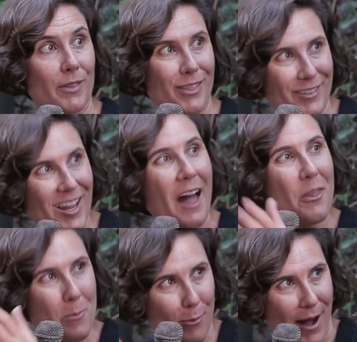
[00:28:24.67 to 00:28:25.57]
this
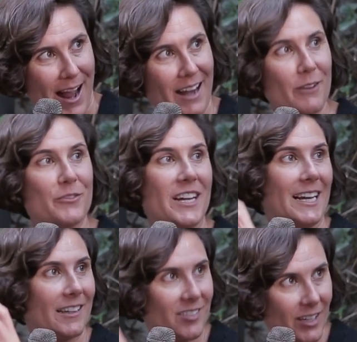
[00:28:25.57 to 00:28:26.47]
other brand of
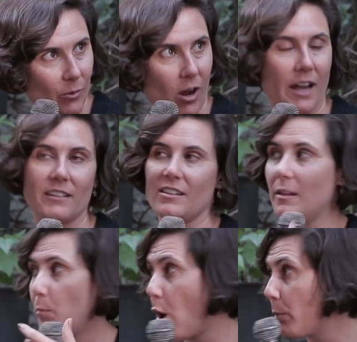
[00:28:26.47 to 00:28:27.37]
delisting rights and the
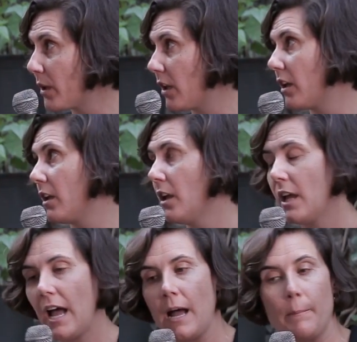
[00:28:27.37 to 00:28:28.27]
popular
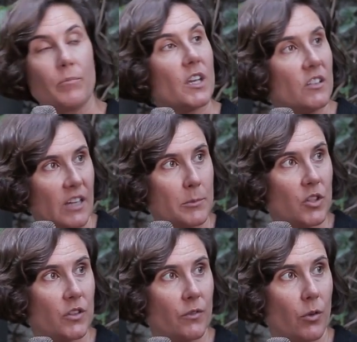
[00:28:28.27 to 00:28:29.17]
um,
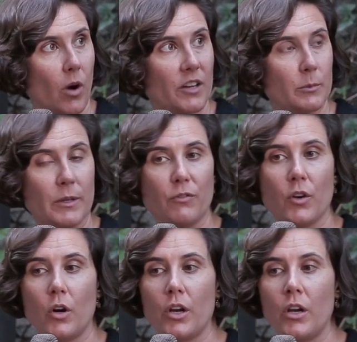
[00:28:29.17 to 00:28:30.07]
conceptions of the right to be
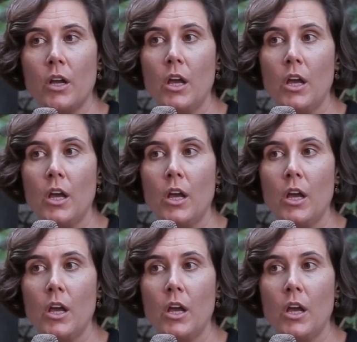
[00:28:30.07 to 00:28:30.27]
forgotten,